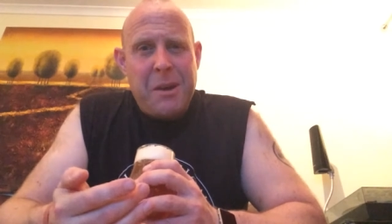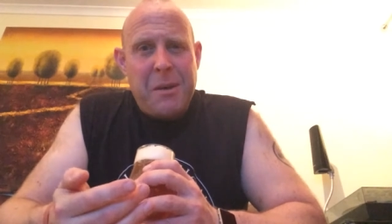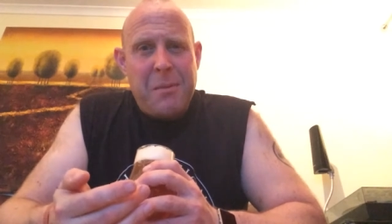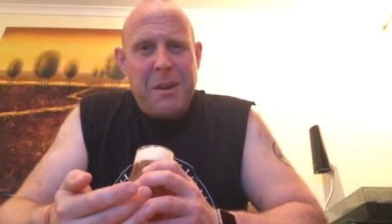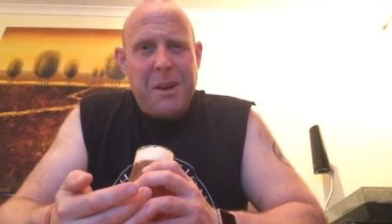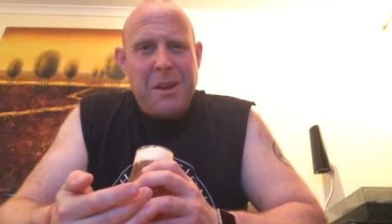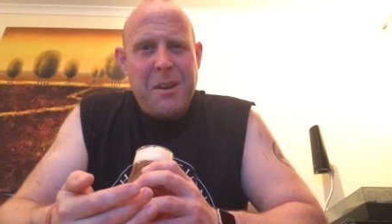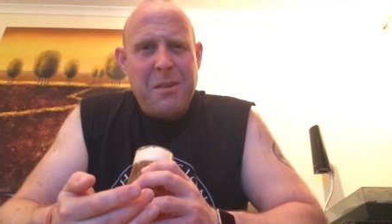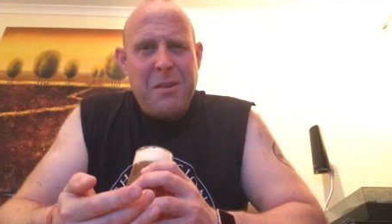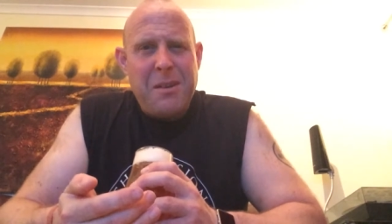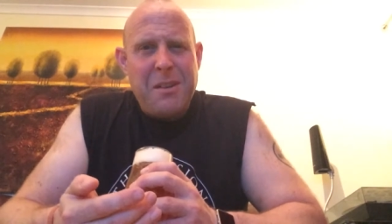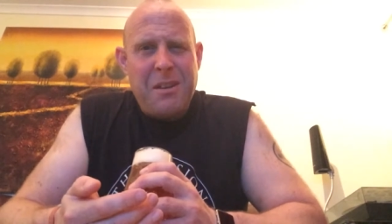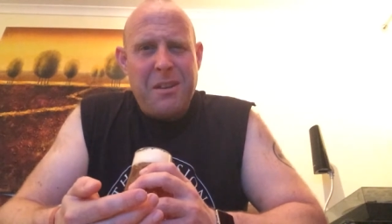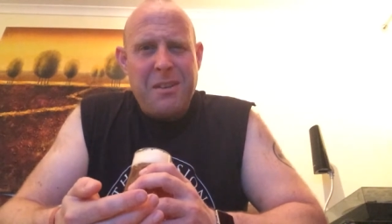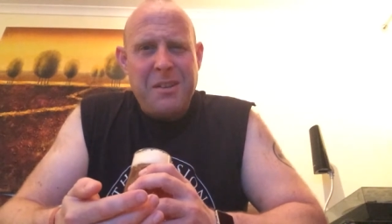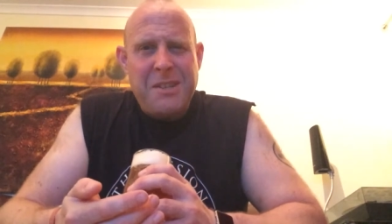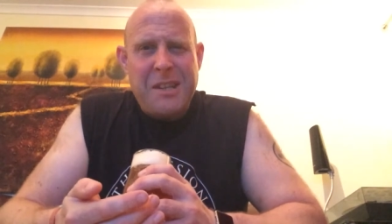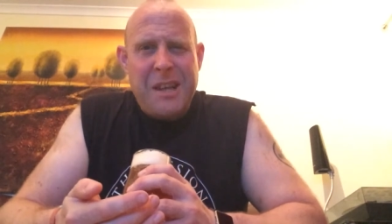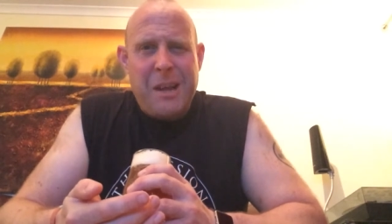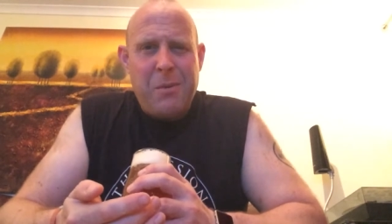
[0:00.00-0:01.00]
I mean, I know you
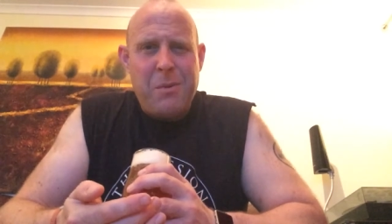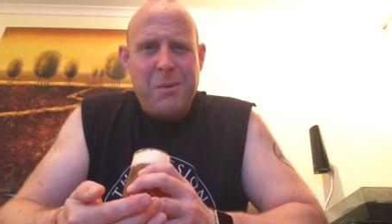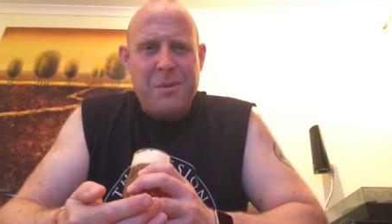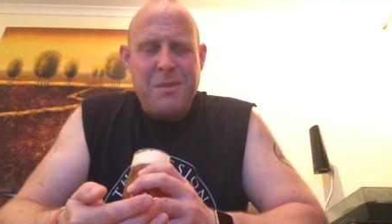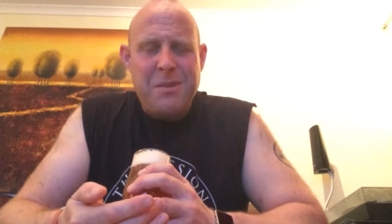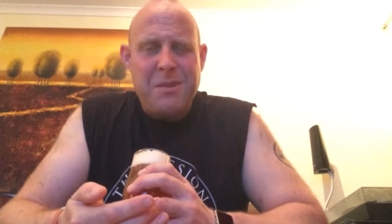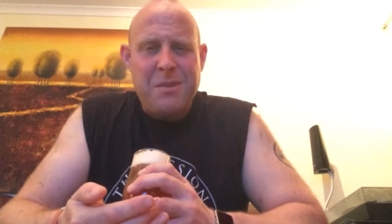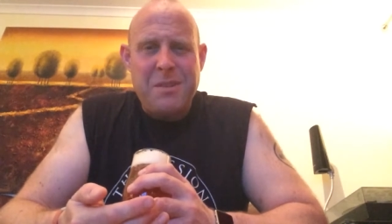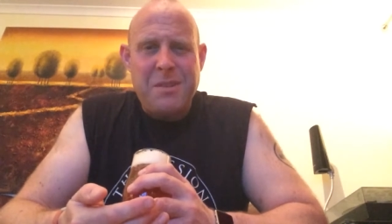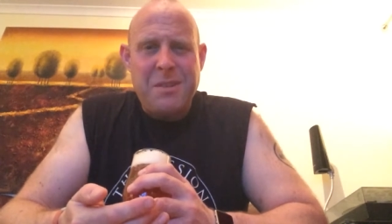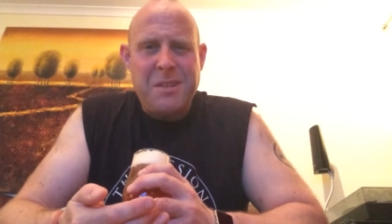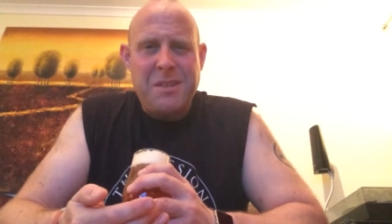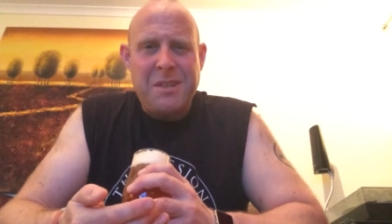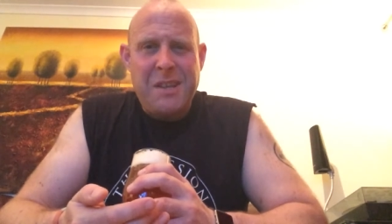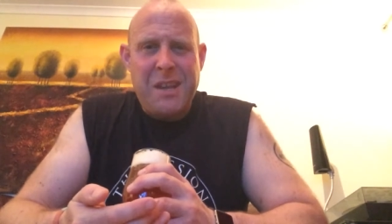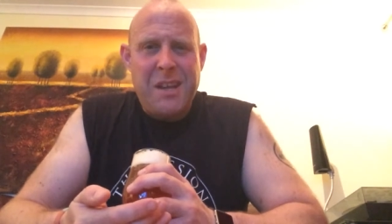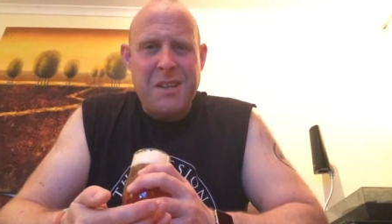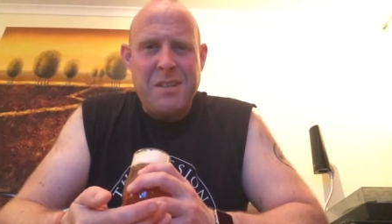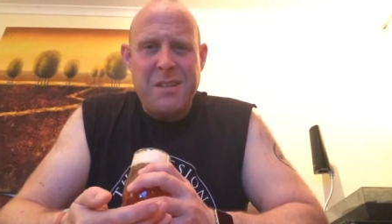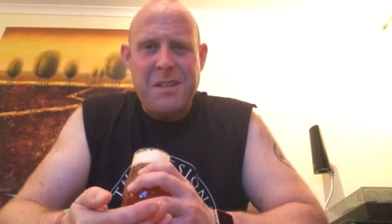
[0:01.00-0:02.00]
like sourness as a
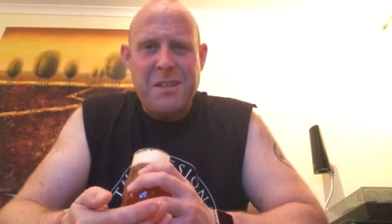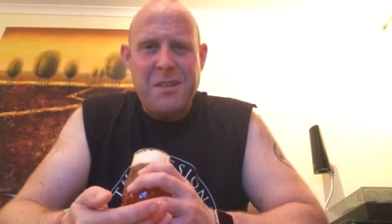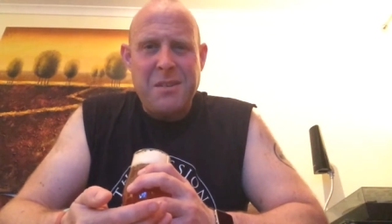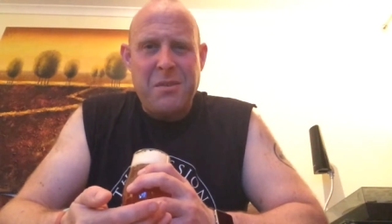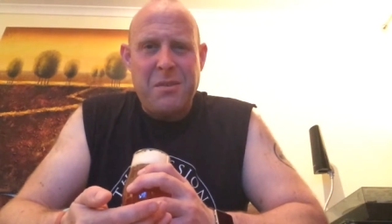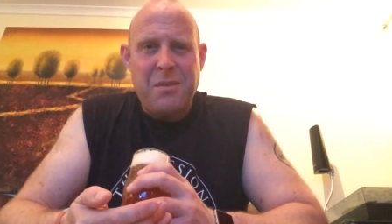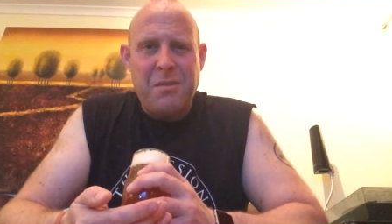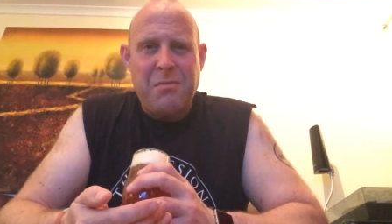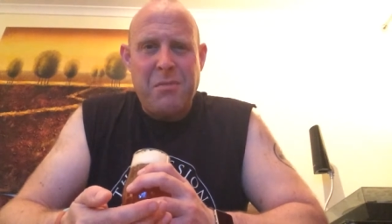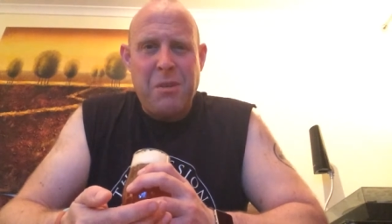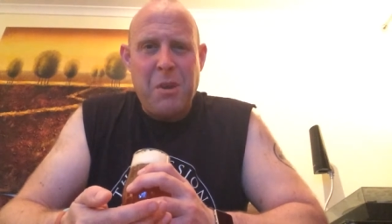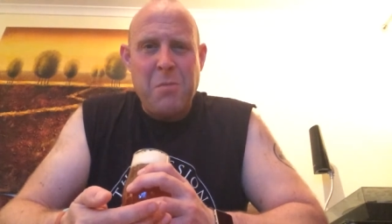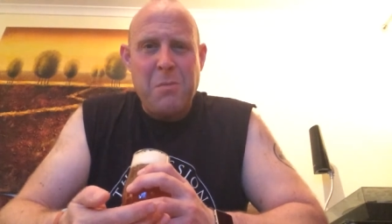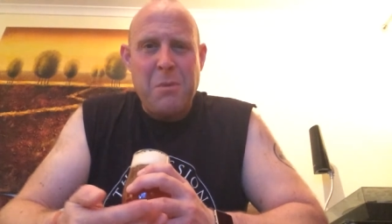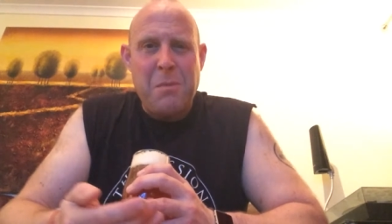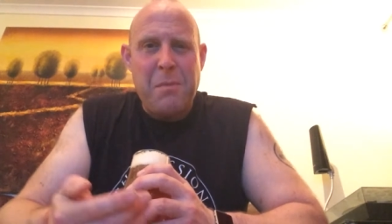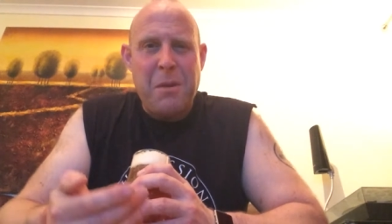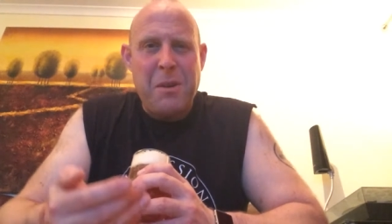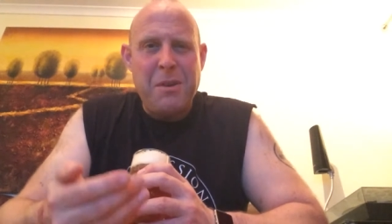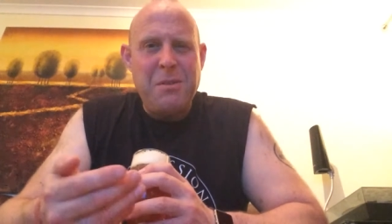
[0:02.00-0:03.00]
taste, it's not an
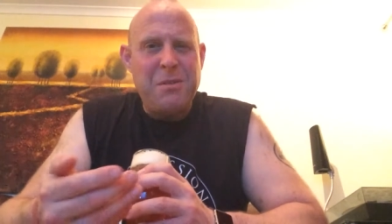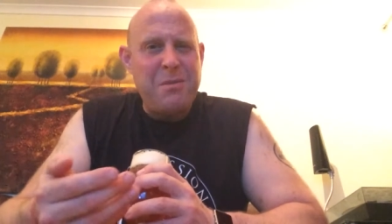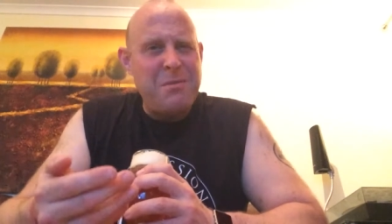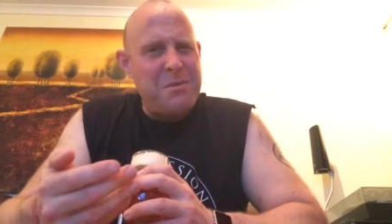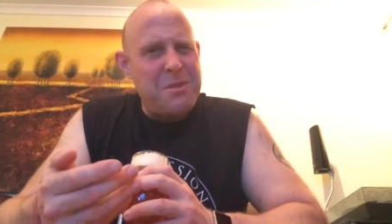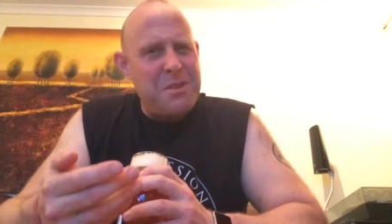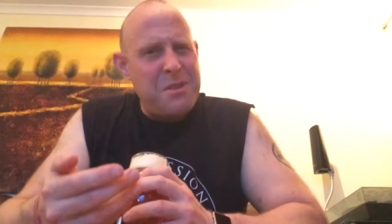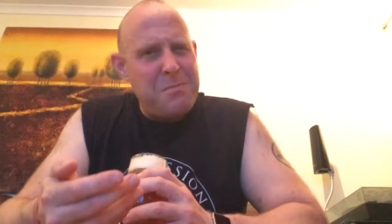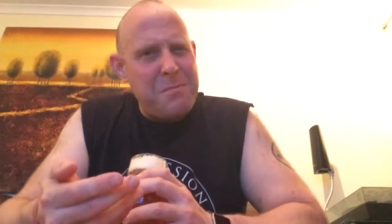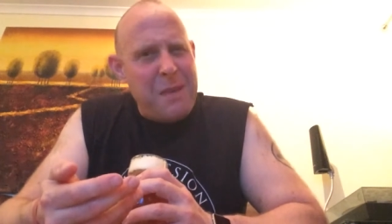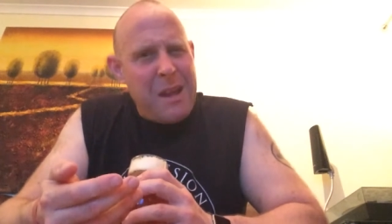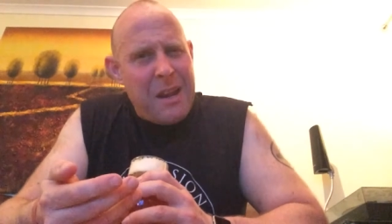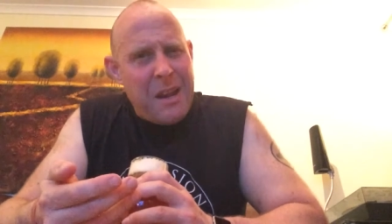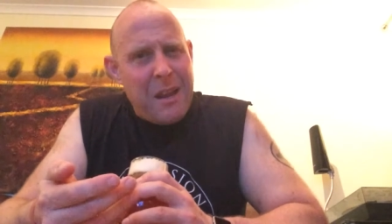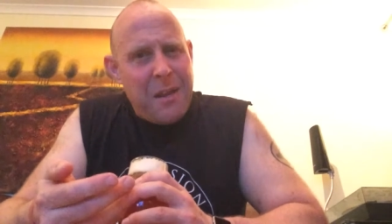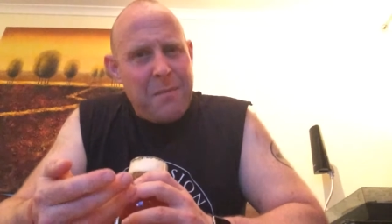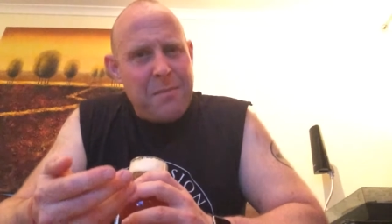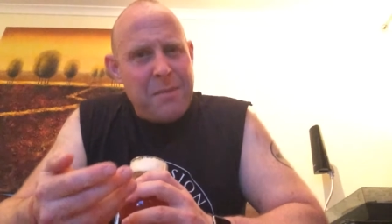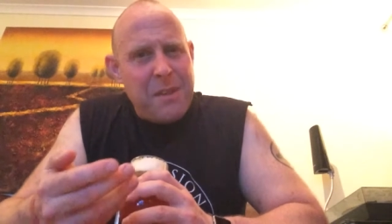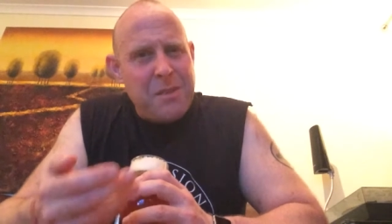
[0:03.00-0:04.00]
aroma, but you can smell
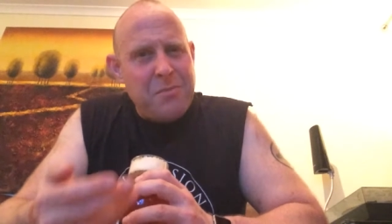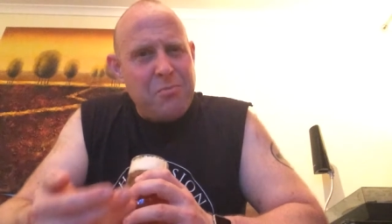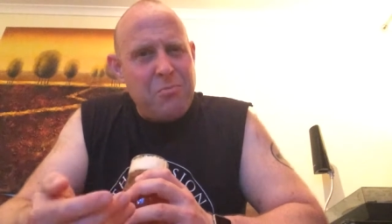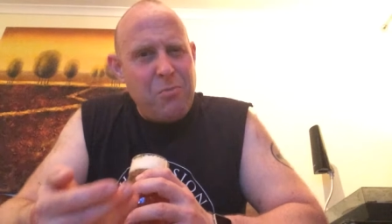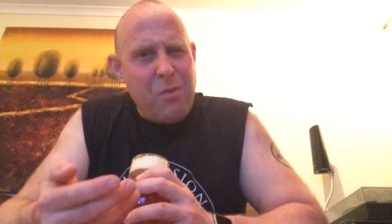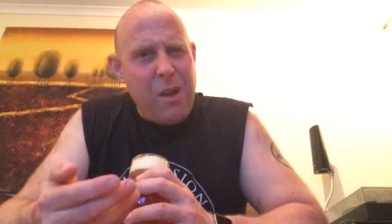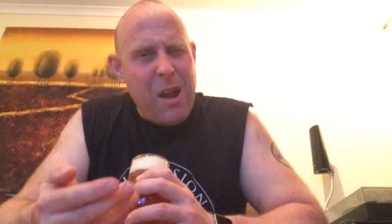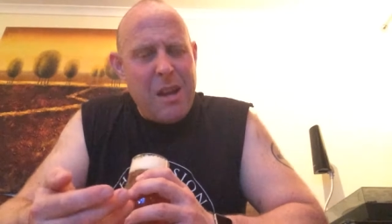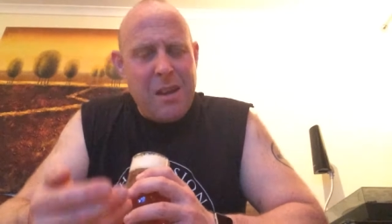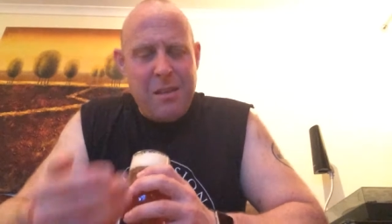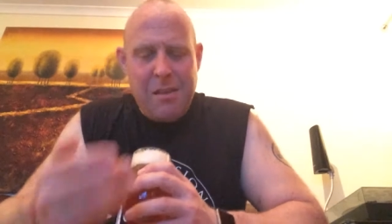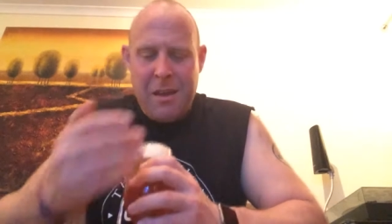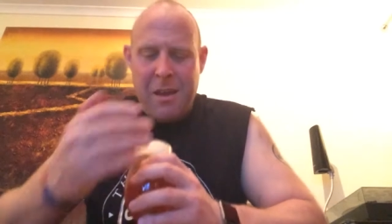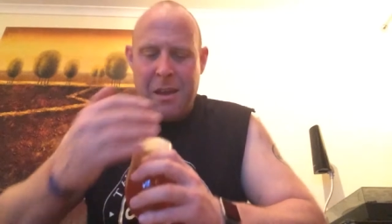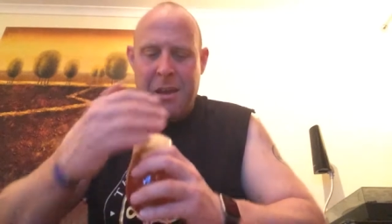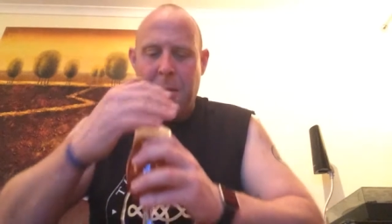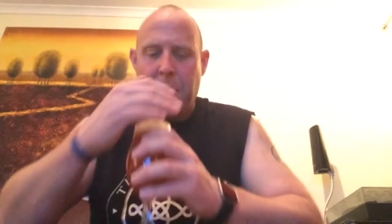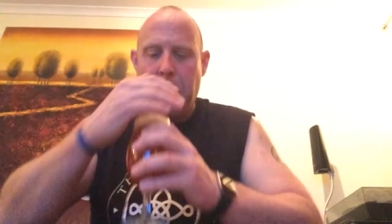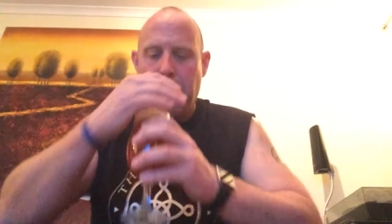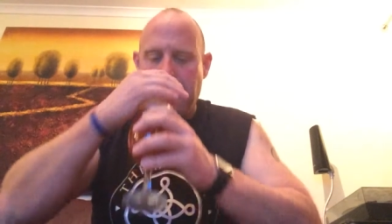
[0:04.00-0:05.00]
it. It's really
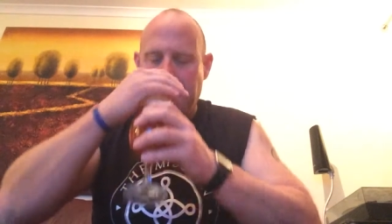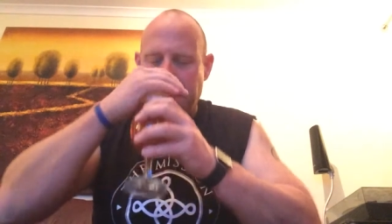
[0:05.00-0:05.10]
there.